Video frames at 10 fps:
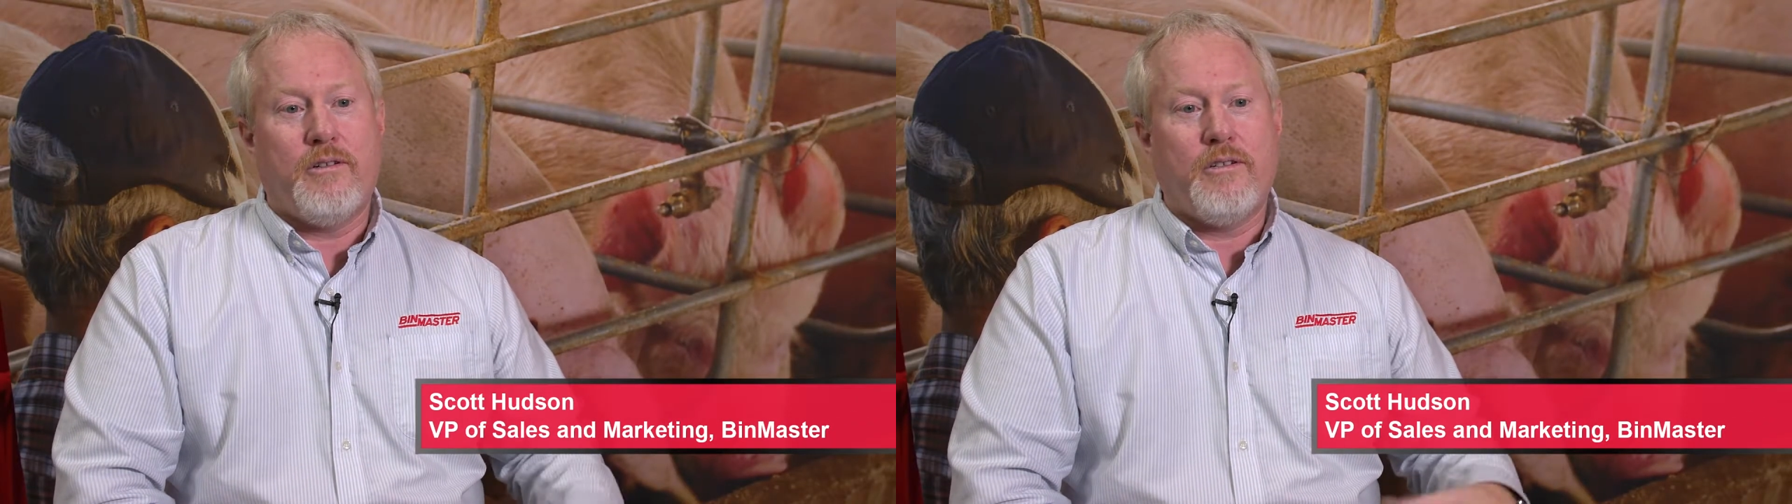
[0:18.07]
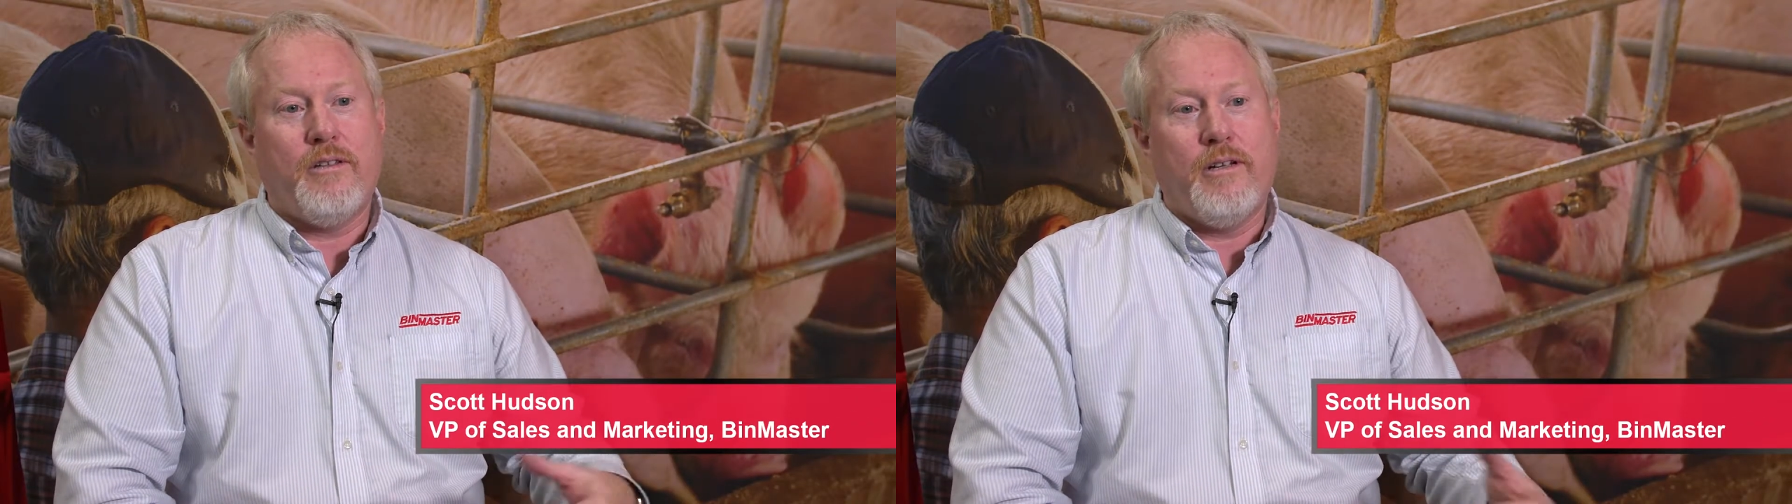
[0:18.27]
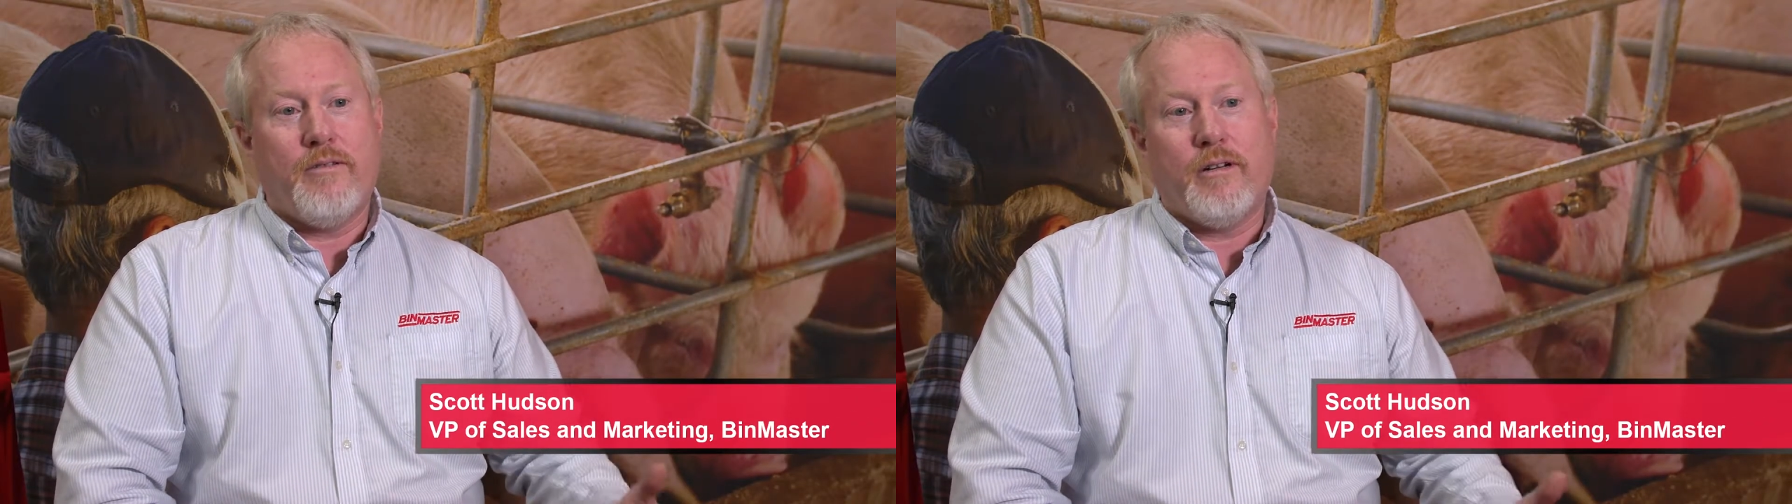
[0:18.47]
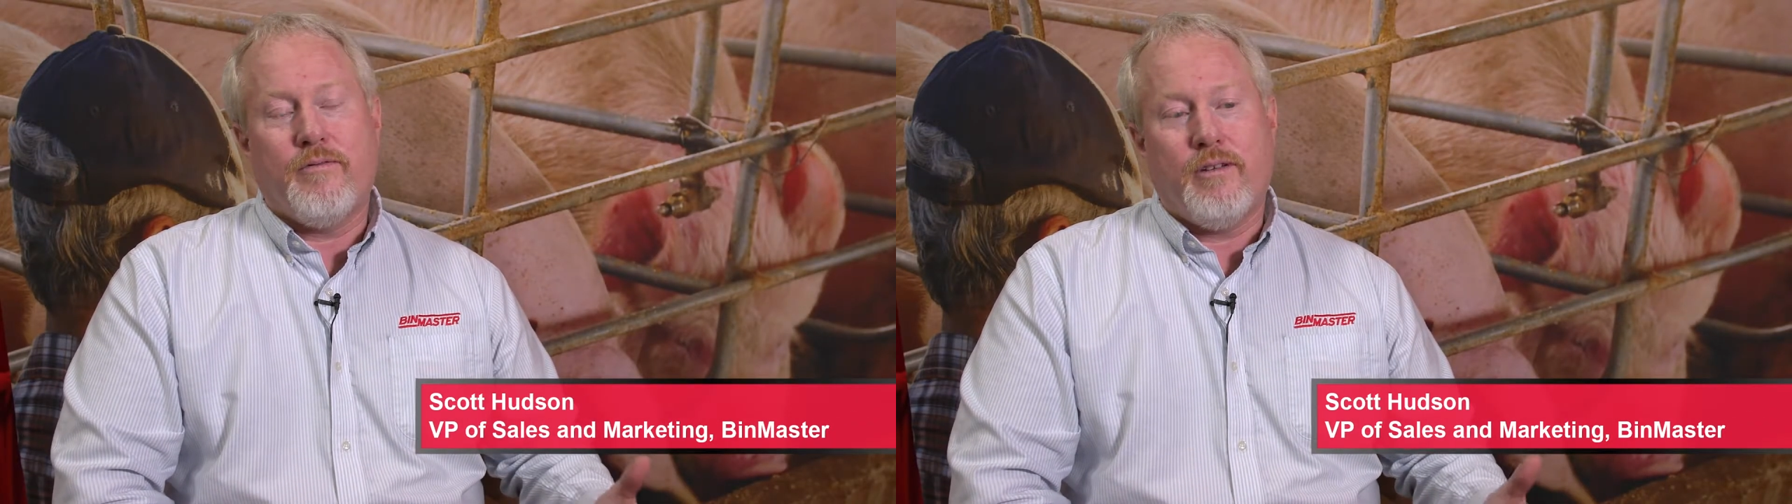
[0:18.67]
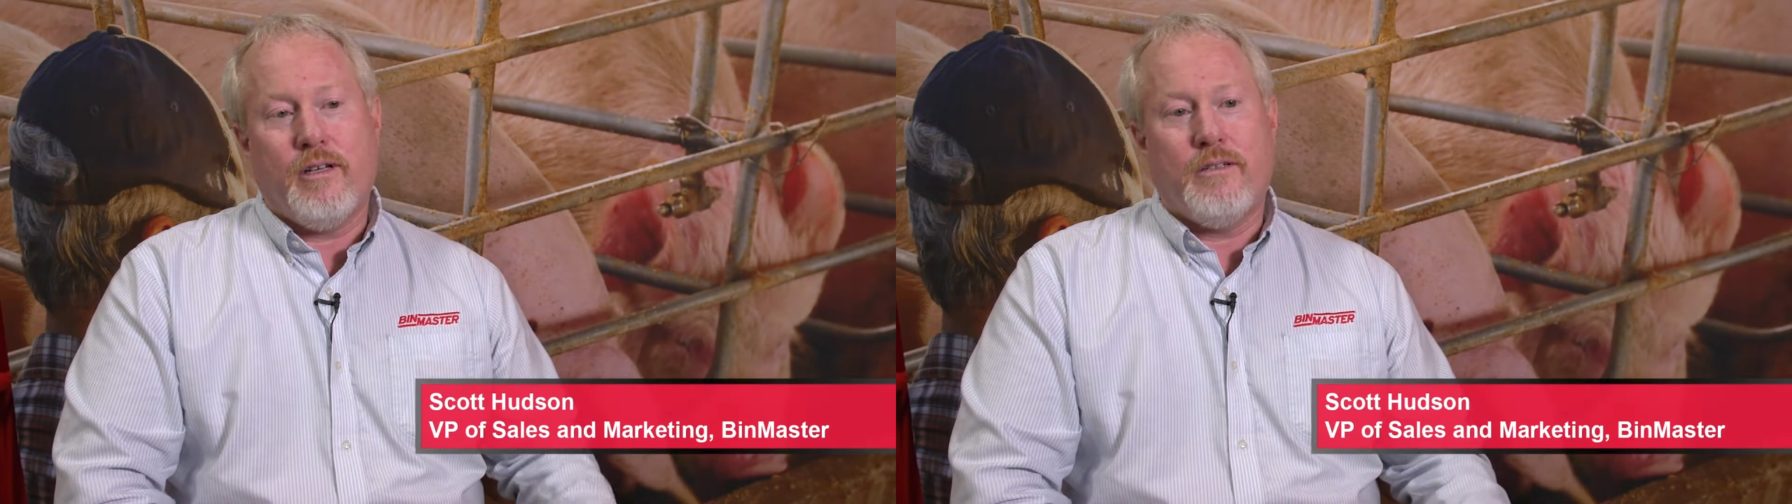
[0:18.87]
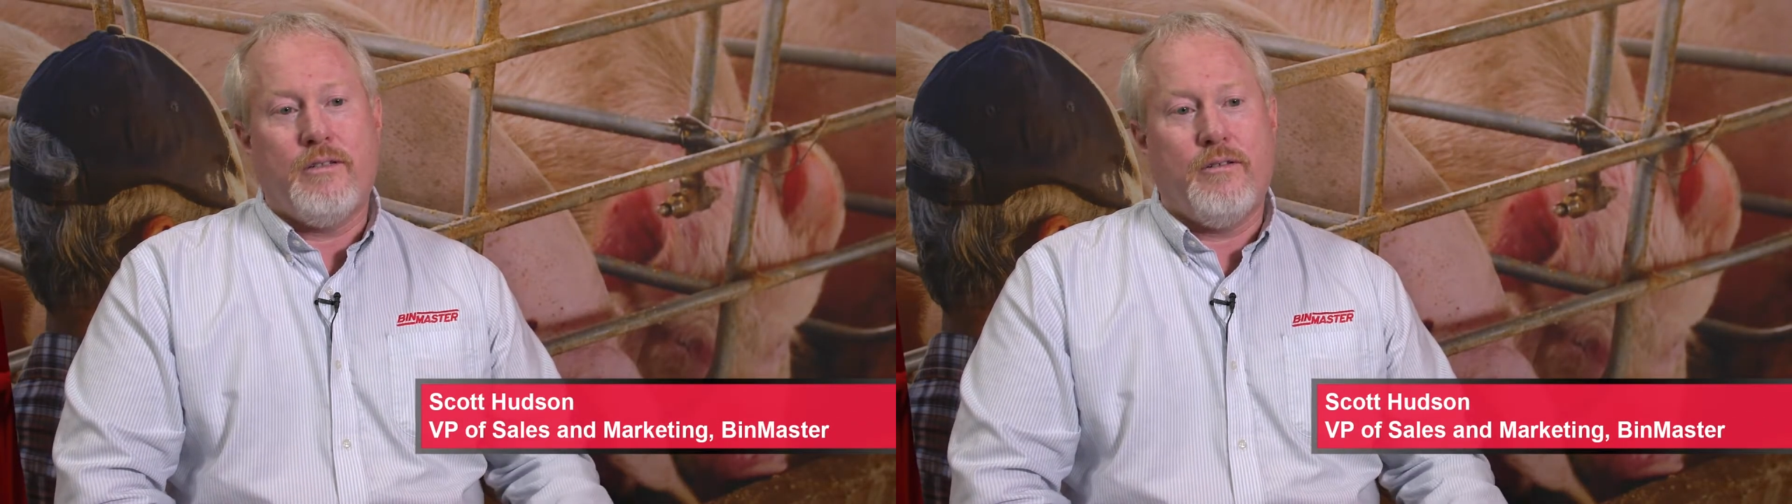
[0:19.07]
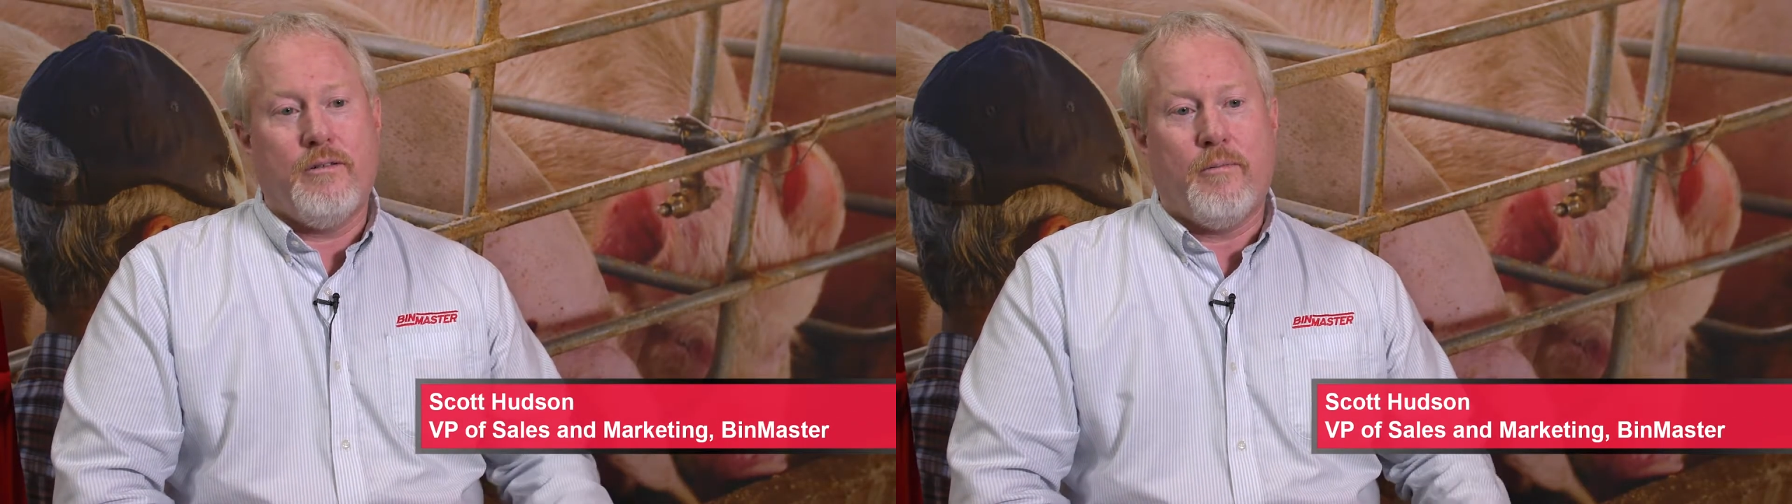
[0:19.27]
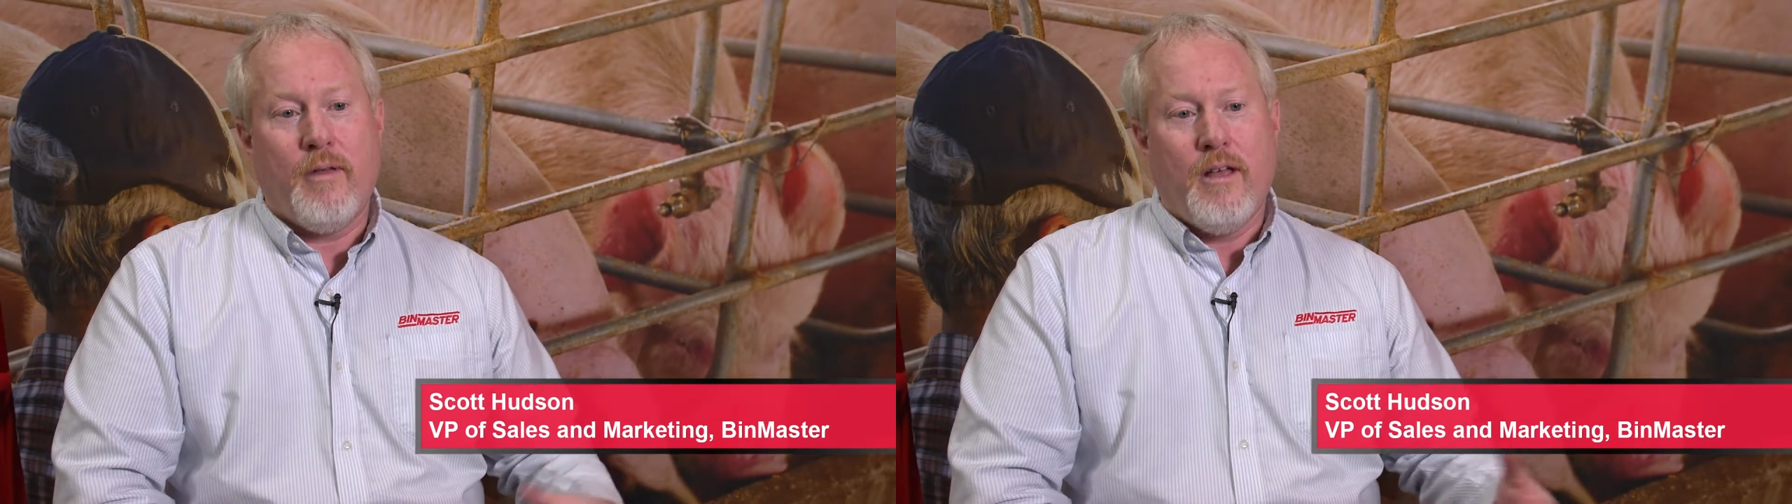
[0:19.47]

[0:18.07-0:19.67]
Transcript: were delivering feed to the